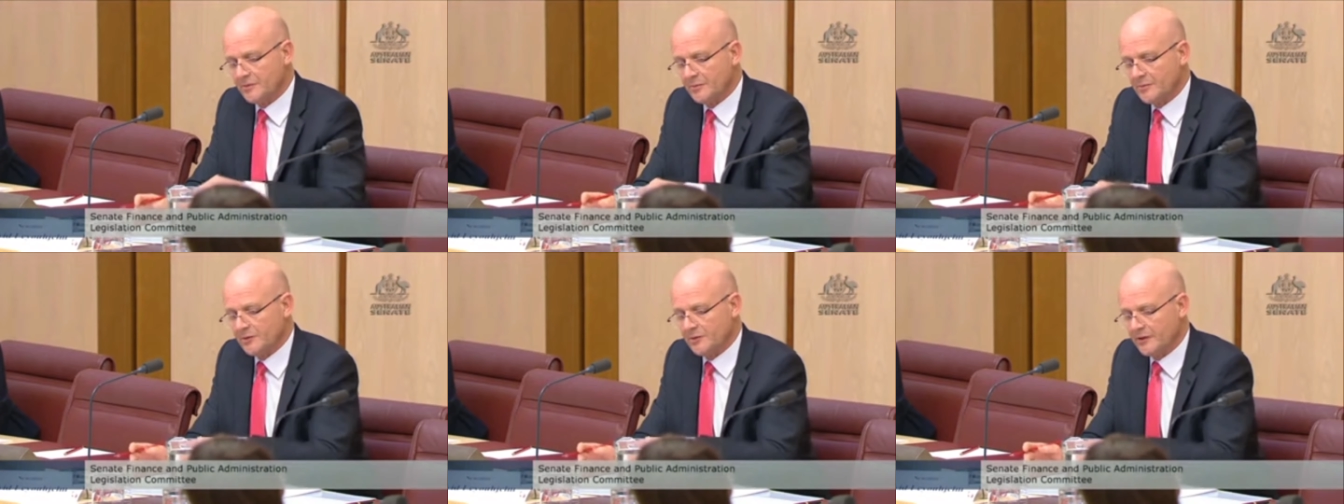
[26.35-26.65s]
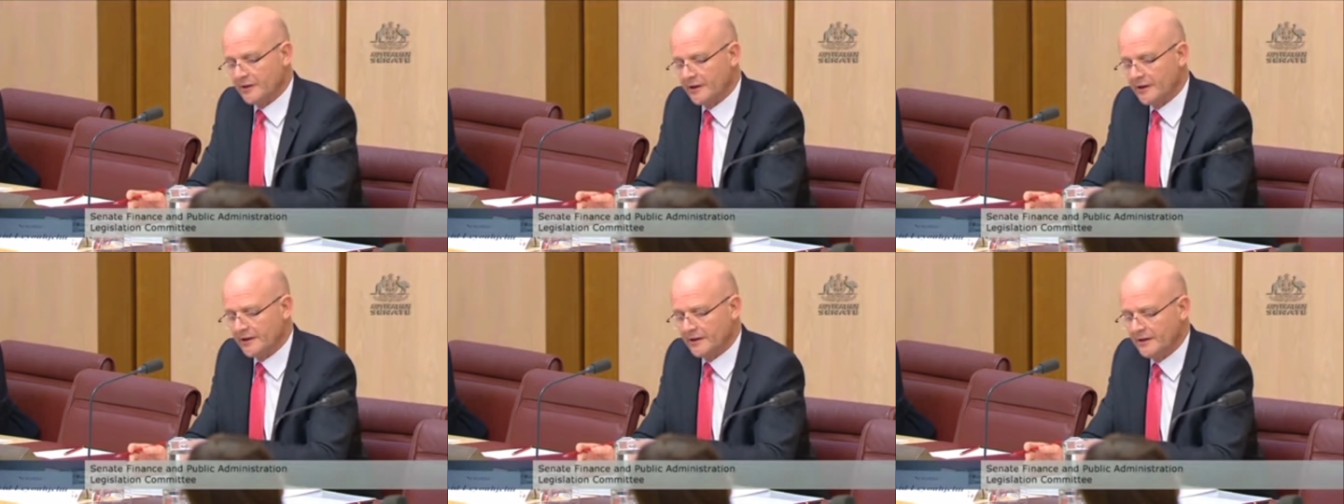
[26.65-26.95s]

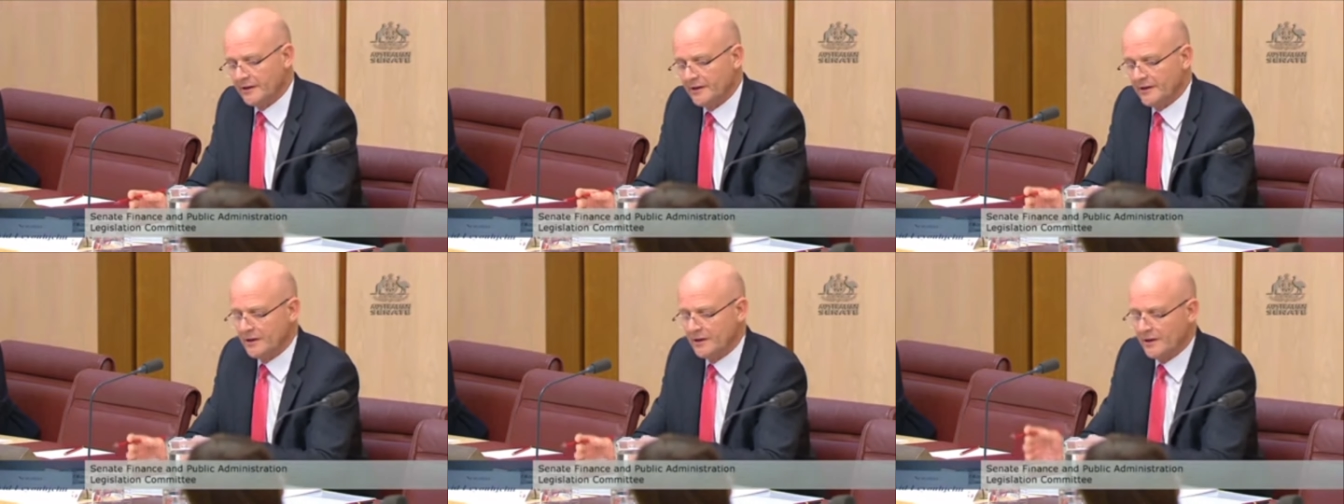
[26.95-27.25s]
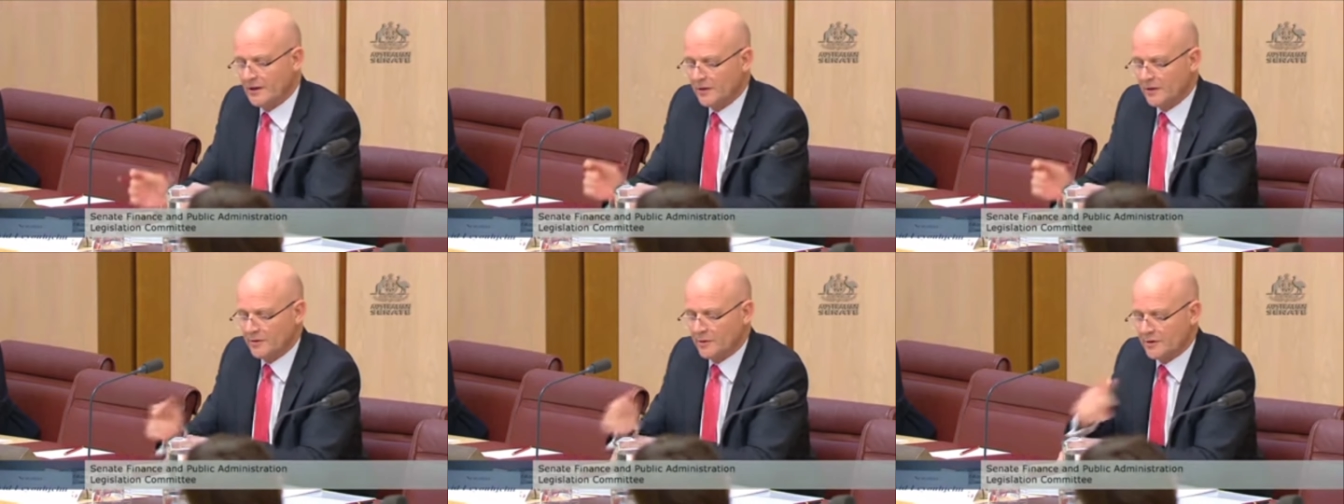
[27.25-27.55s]
reporting
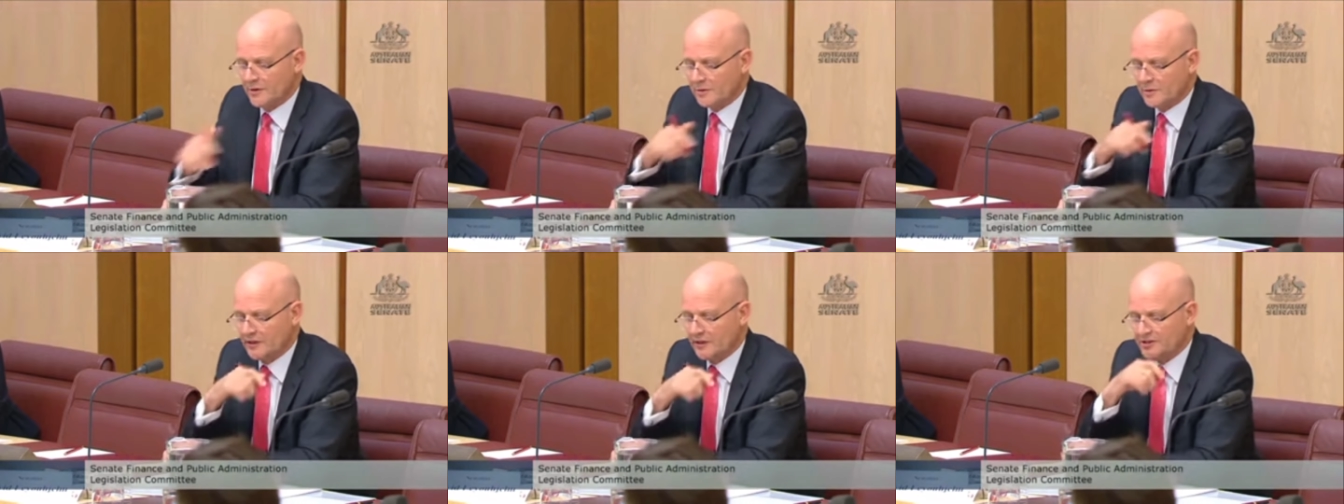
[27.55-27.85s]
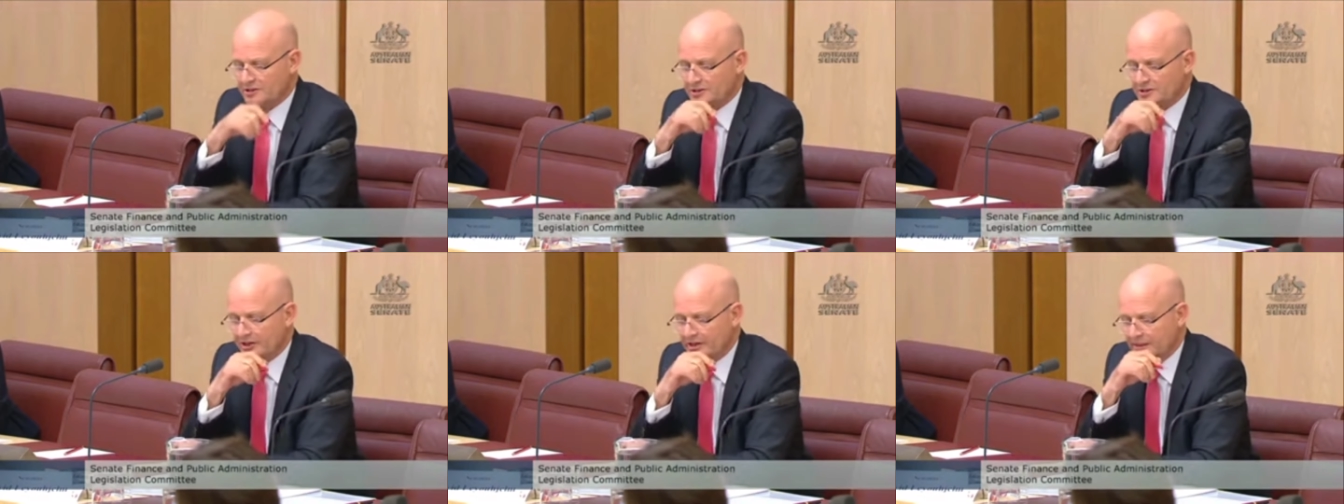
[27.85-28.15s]
the
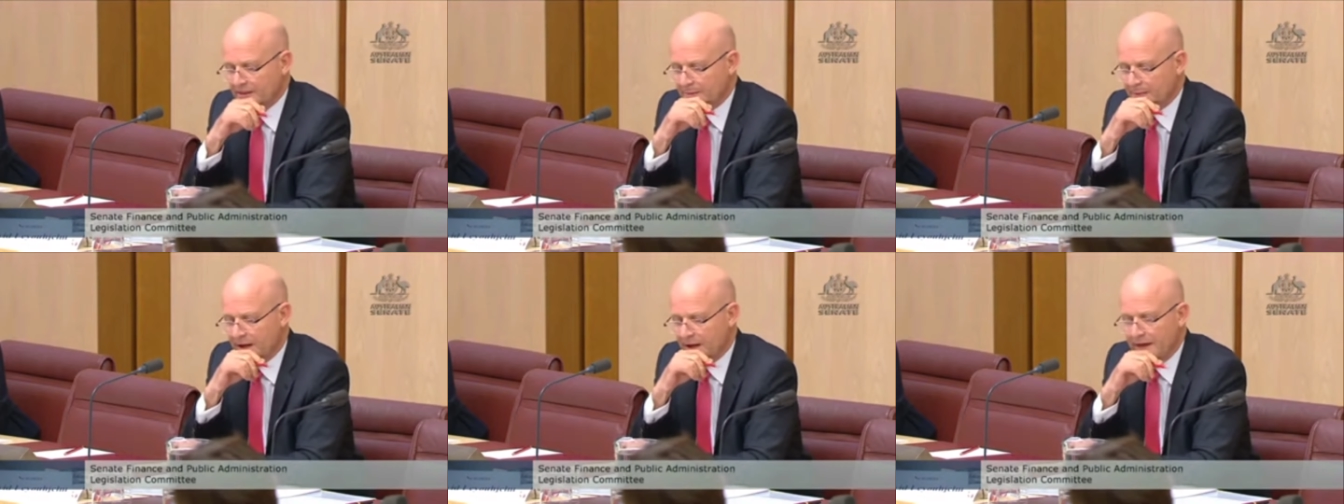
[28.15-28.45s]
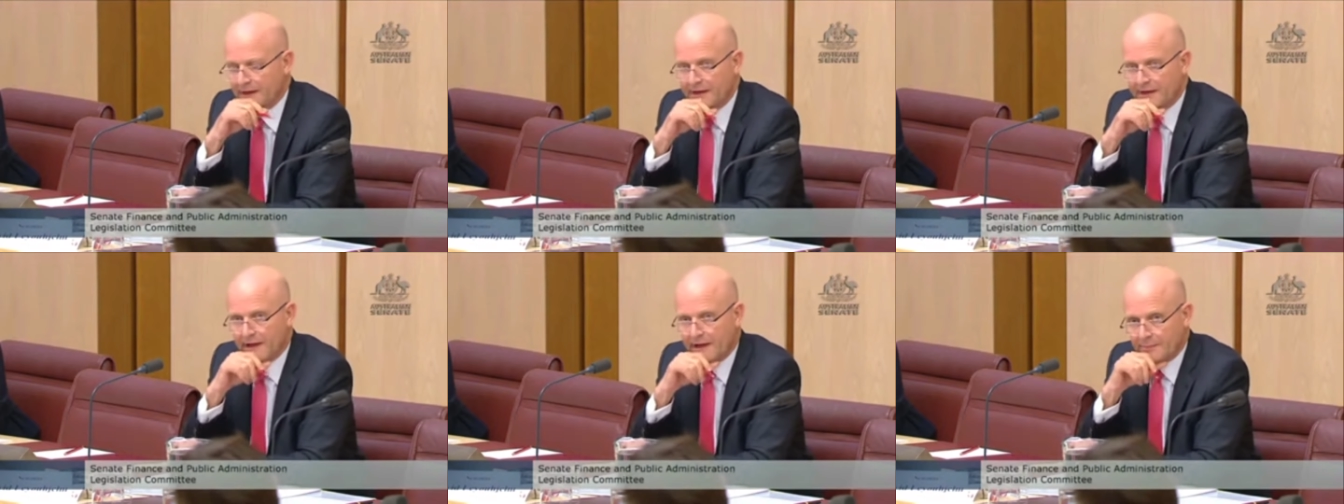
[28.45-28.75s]
workplace gender
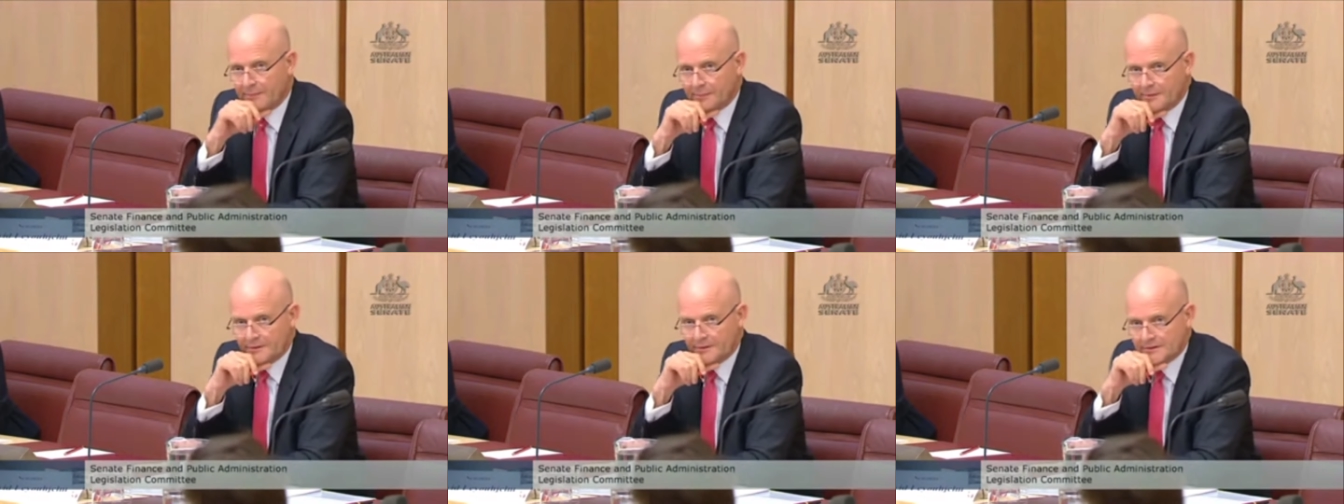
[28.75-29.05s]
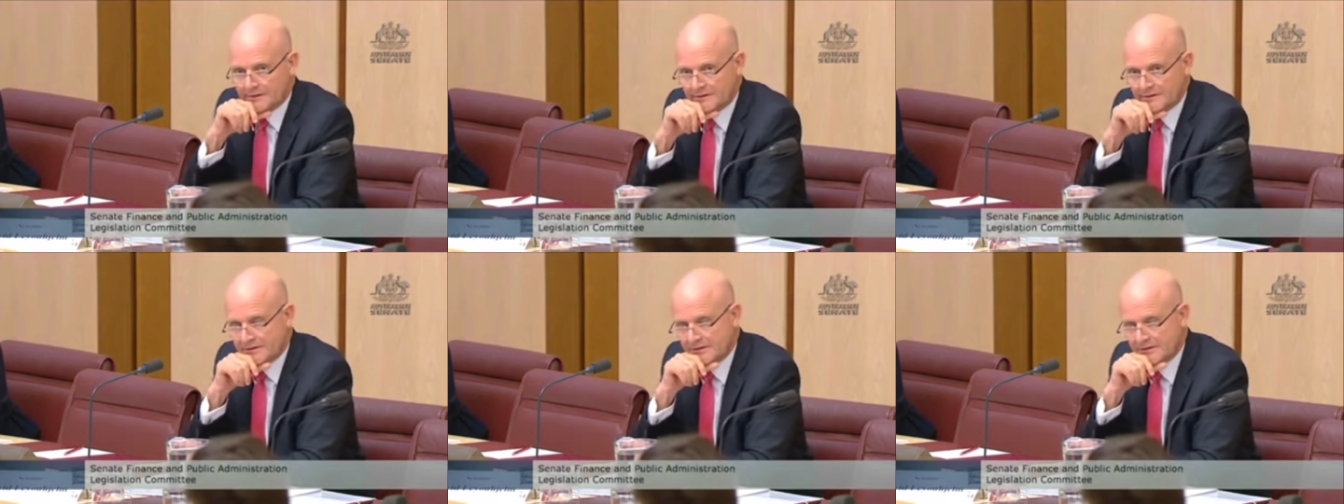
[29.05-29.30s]
pay gap.